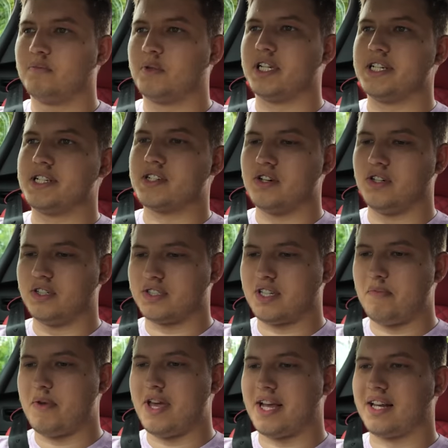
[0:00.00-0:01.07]
Please God,
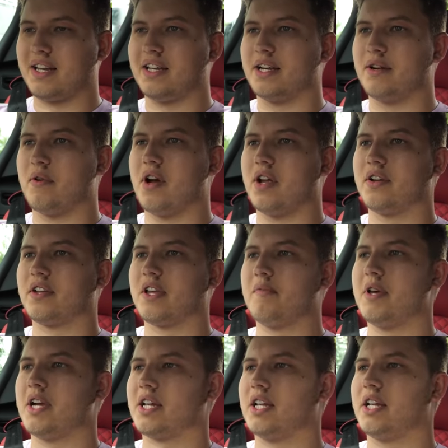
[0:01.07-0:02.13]
give me a clear run, give
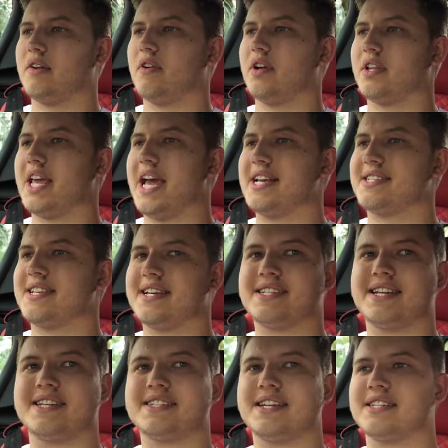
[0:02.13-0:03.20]
me a clear run. Yes,
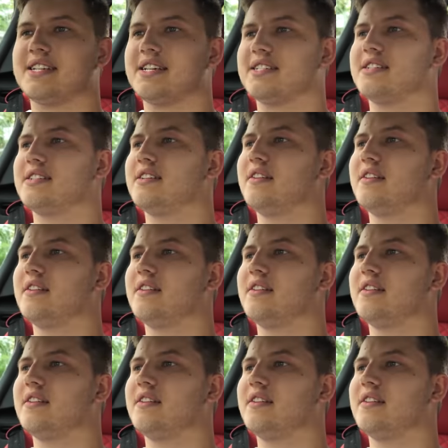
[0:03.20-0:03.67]
yes, yes, yes, yes.